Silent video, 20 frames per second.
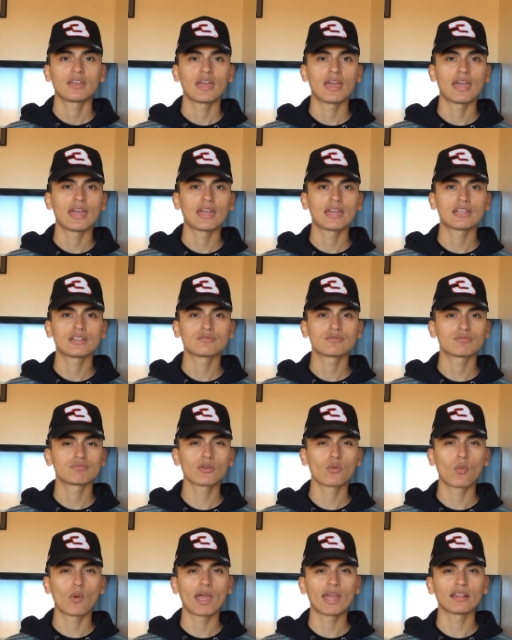And
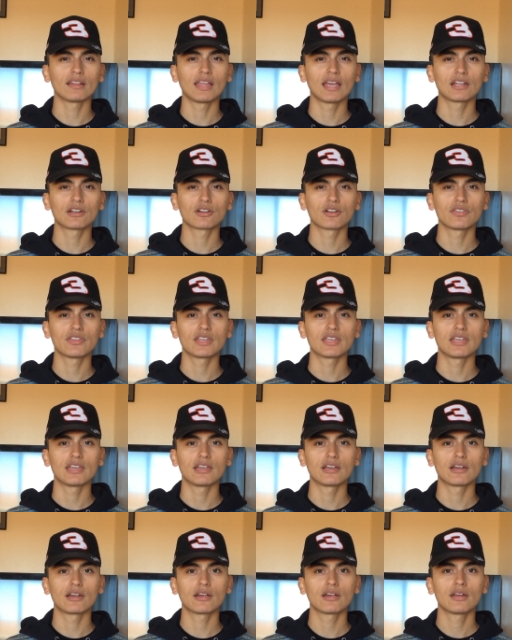way later in the
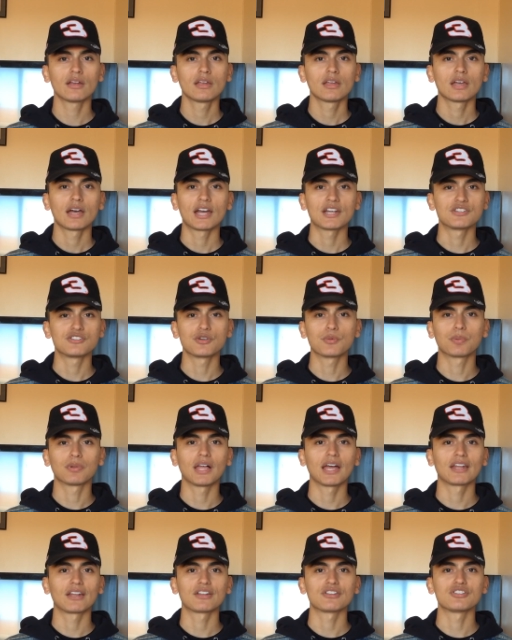year, I do
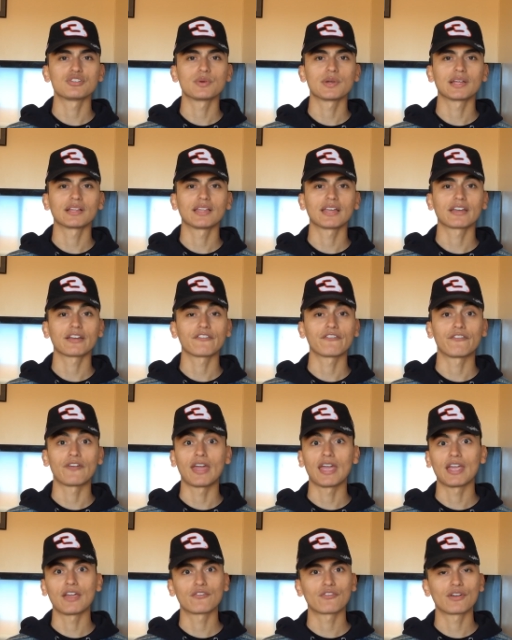plan on doing like a
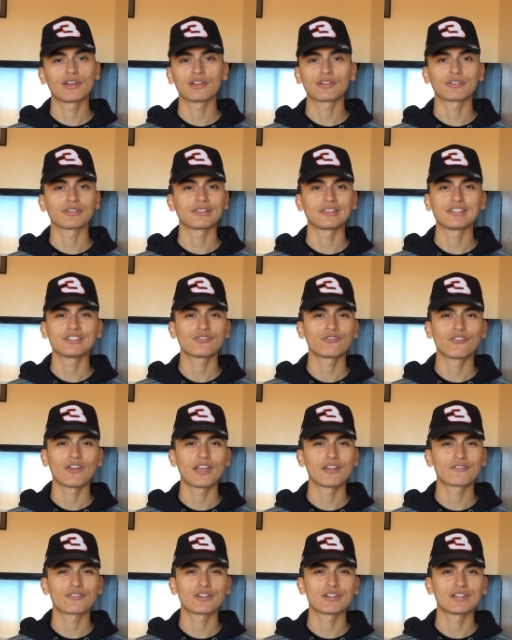favorite or least
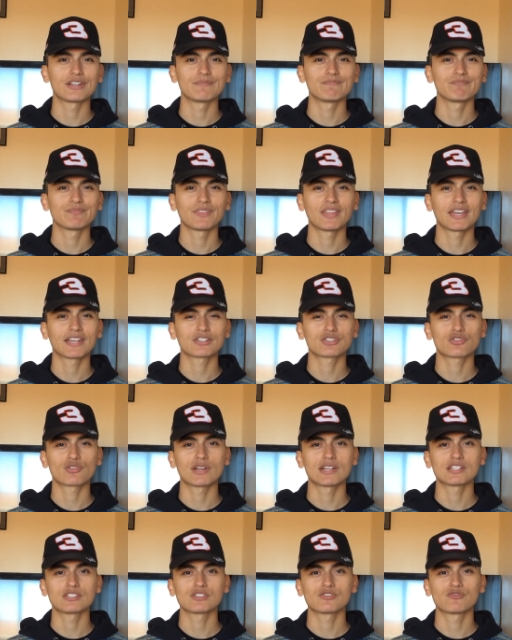favorite like
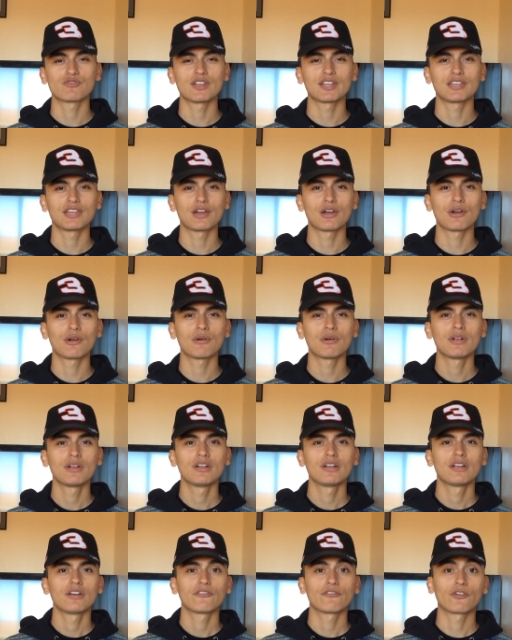trends video
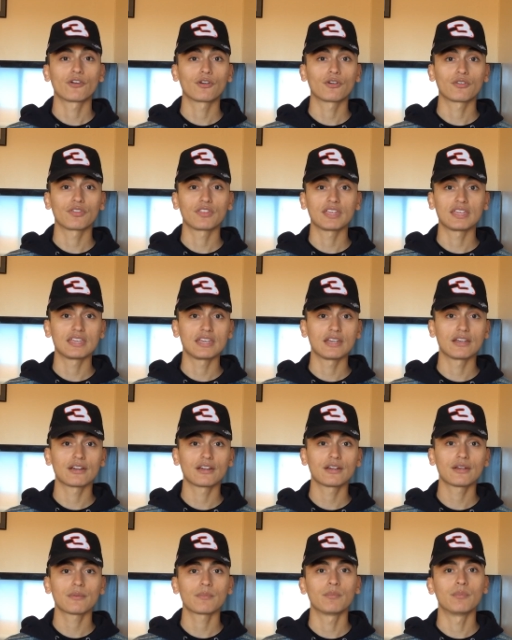for the
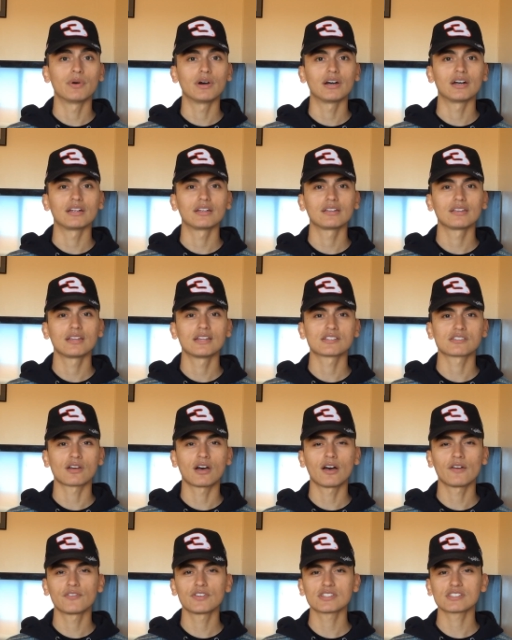year, but it's
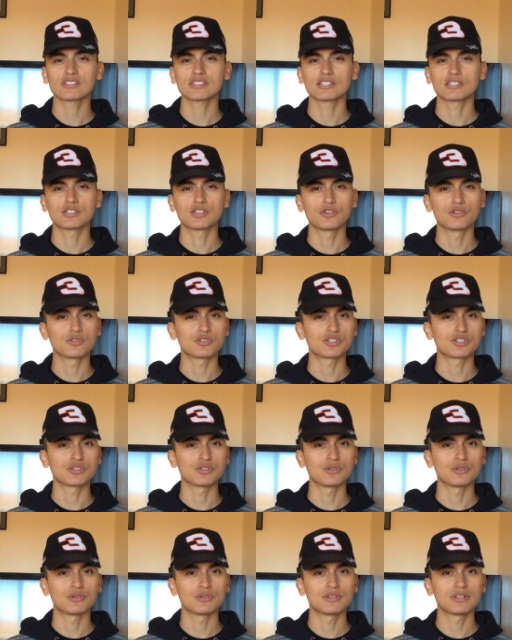obviously too
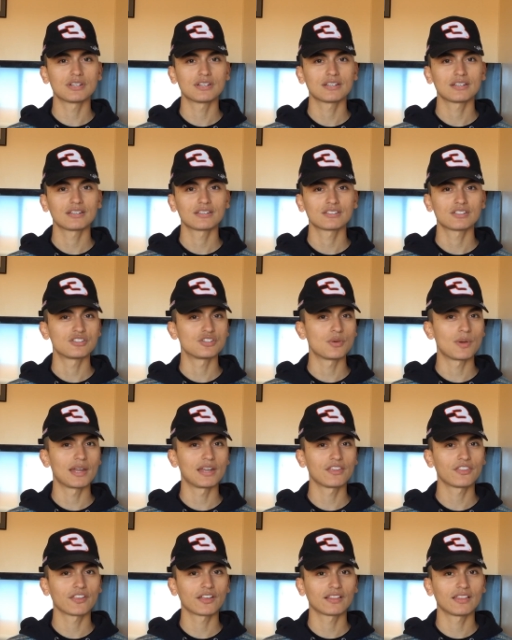soon to do
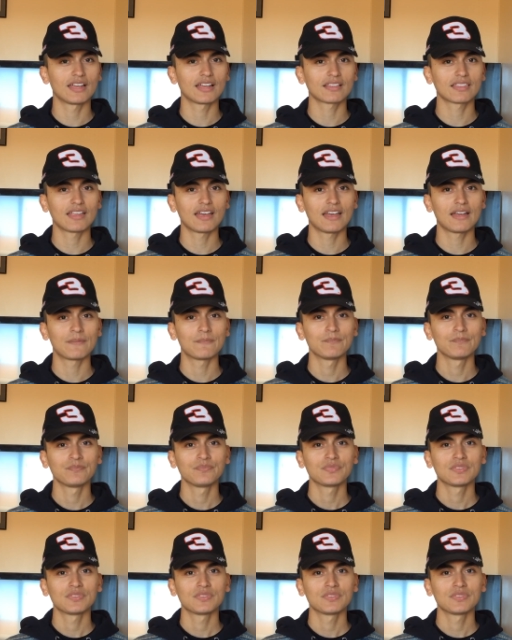anything like that.